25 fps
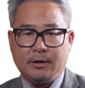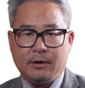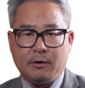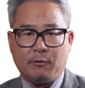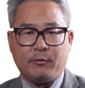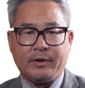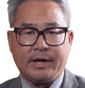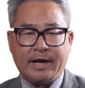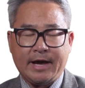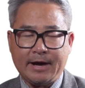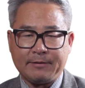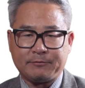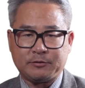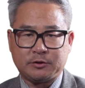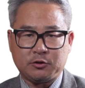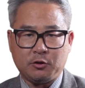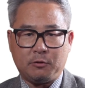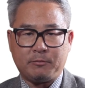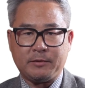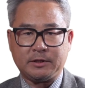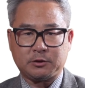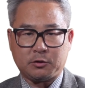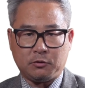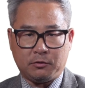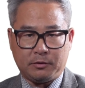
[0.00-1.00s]
We have so
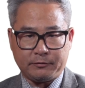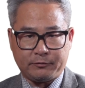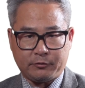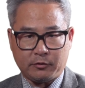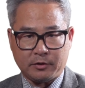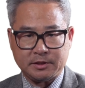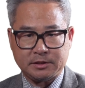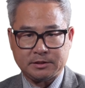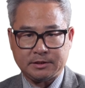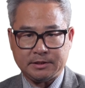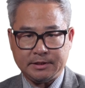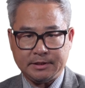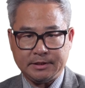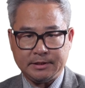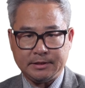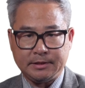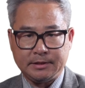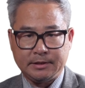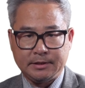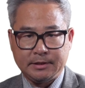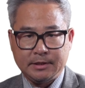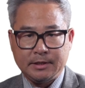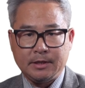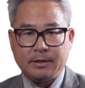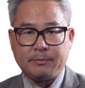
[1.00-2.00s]
much going for our city,
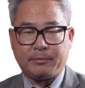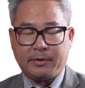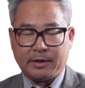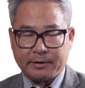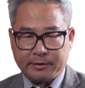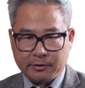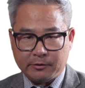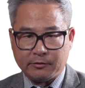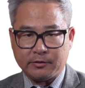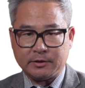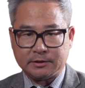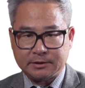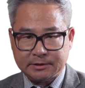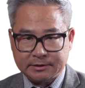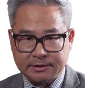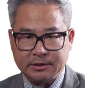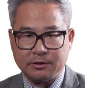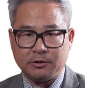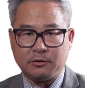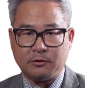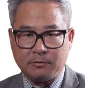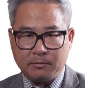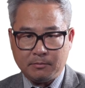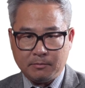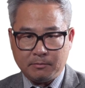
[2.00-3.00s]
but there is
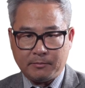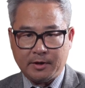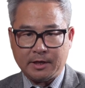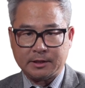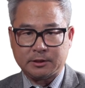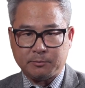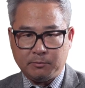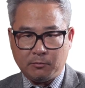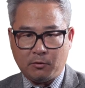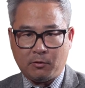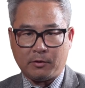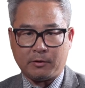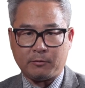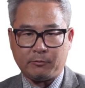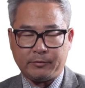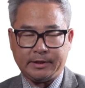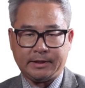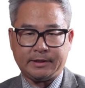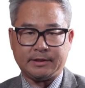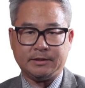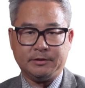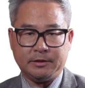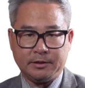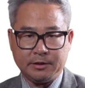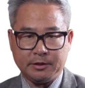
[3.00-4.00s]
still much more we
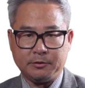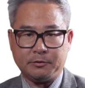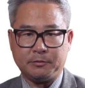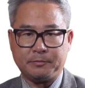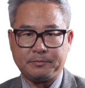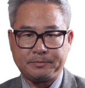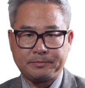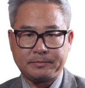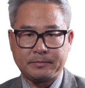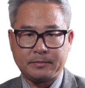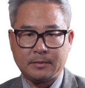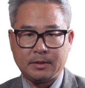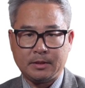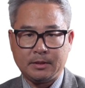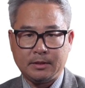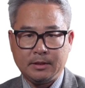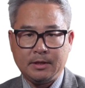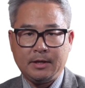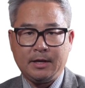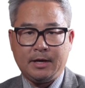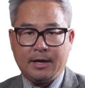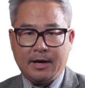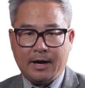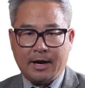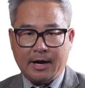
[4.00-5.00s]
can do.
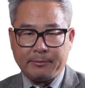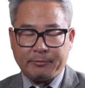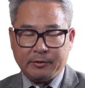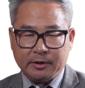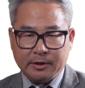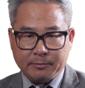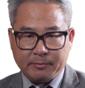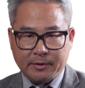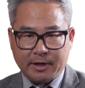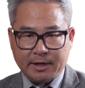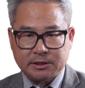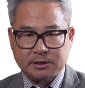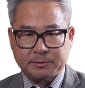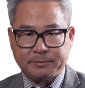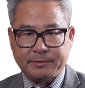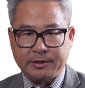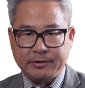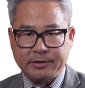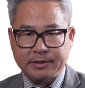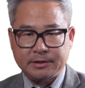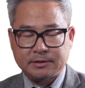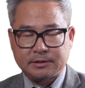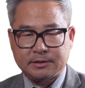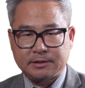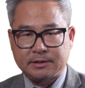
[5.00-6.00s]
I believe my
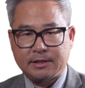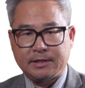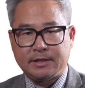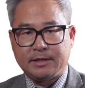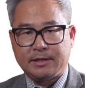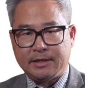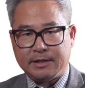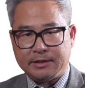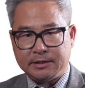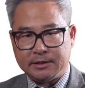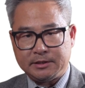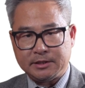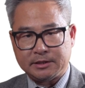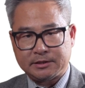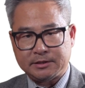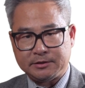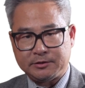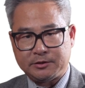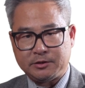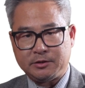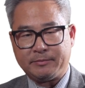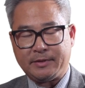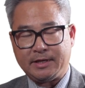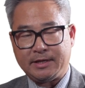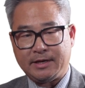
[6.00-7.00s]
experience, in addition
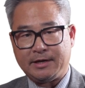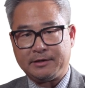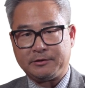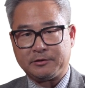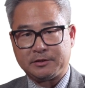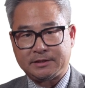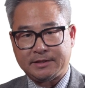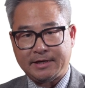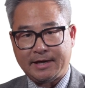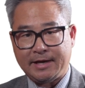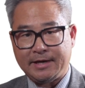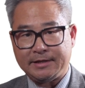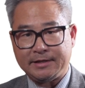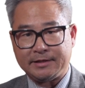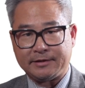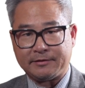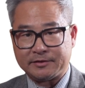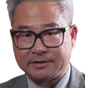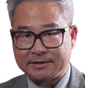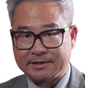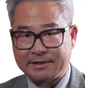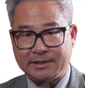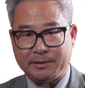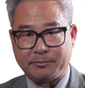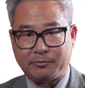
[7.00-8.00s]
to my understanding of
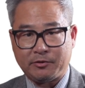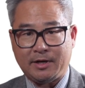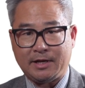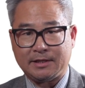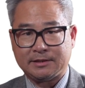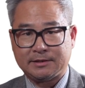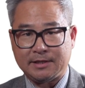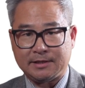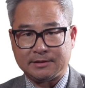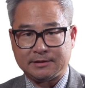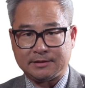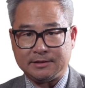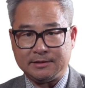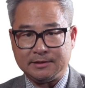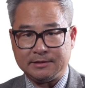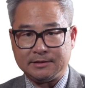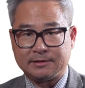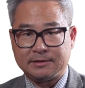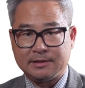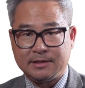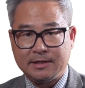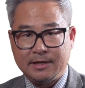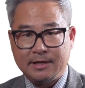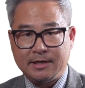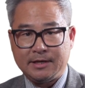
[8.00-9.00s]
city
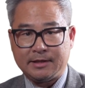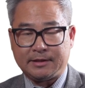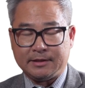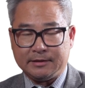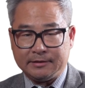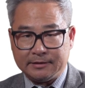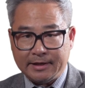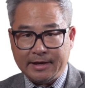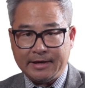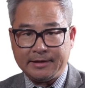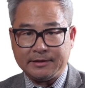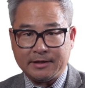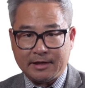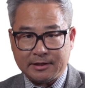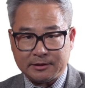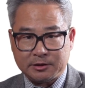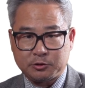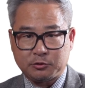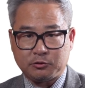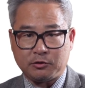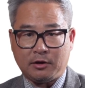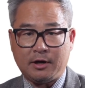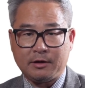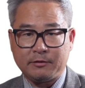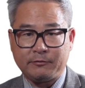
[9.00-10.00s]
processes, can lend a
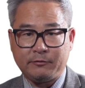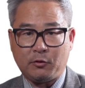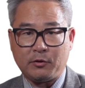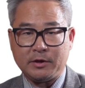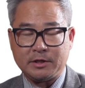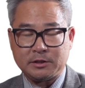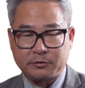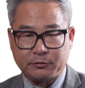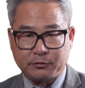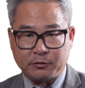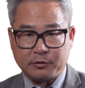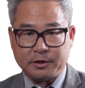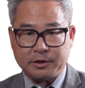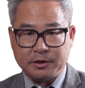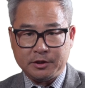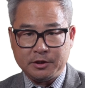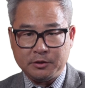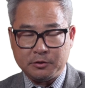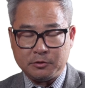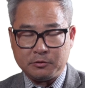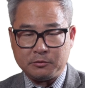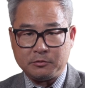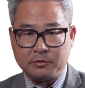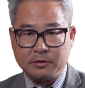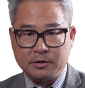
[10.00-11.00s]
strong voice for
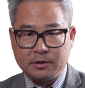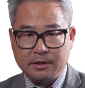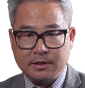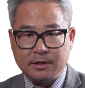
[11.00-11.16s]
you